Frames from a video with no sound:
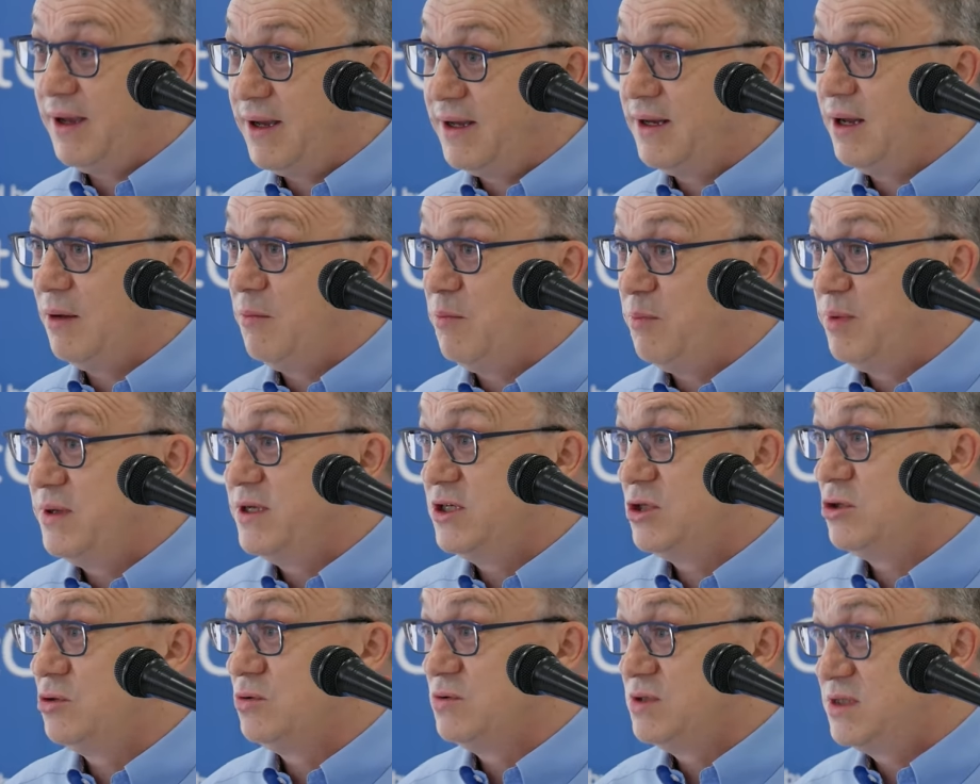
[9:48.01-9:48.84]
and I'm
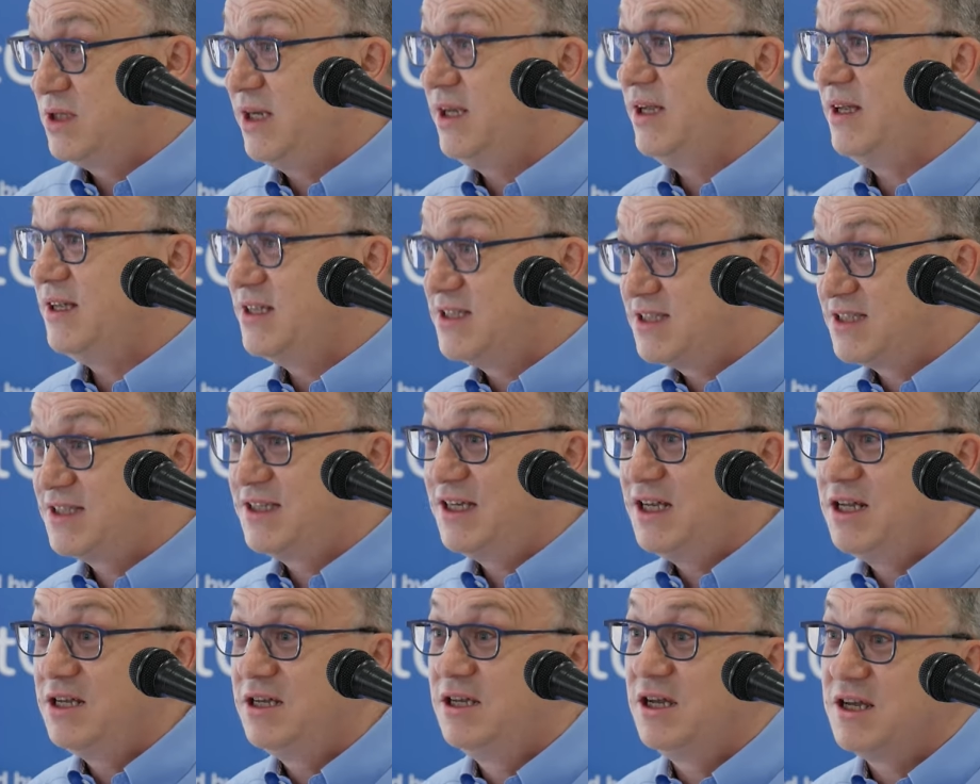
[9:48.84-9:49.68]
pleased to say it
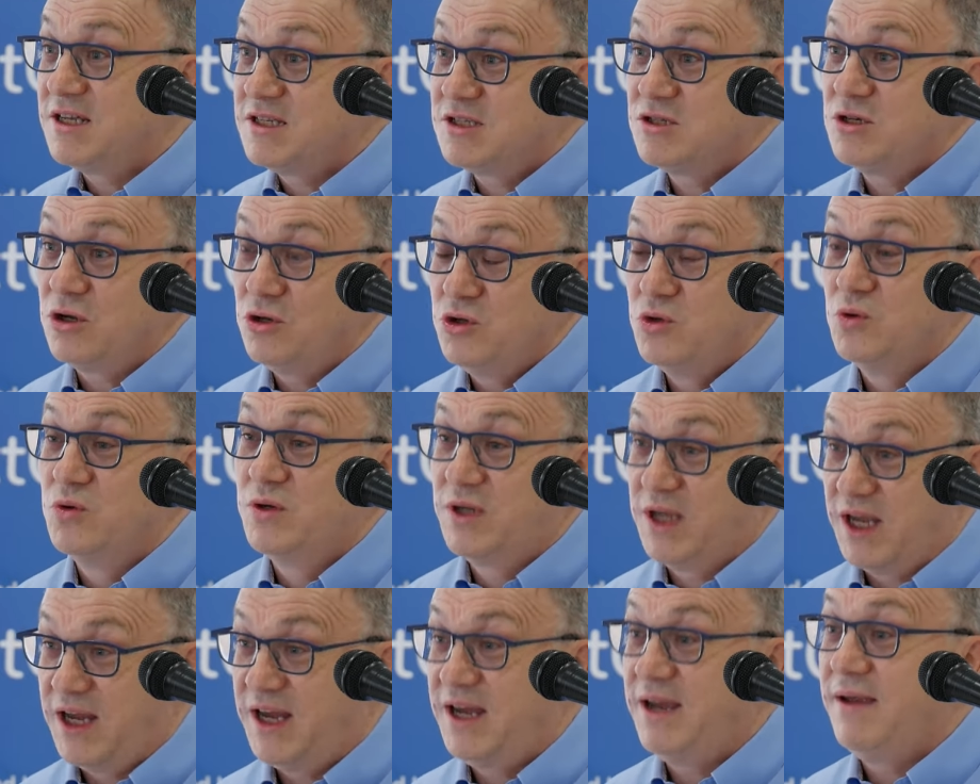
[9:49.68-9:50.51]
still gathers
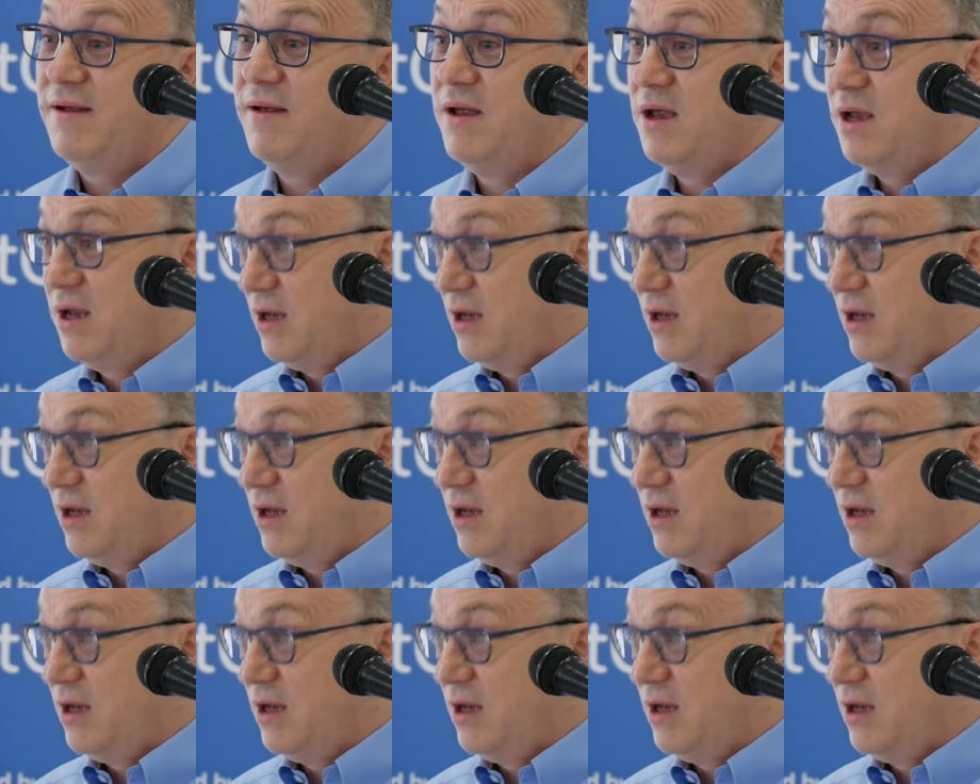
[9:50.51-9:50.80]
UK,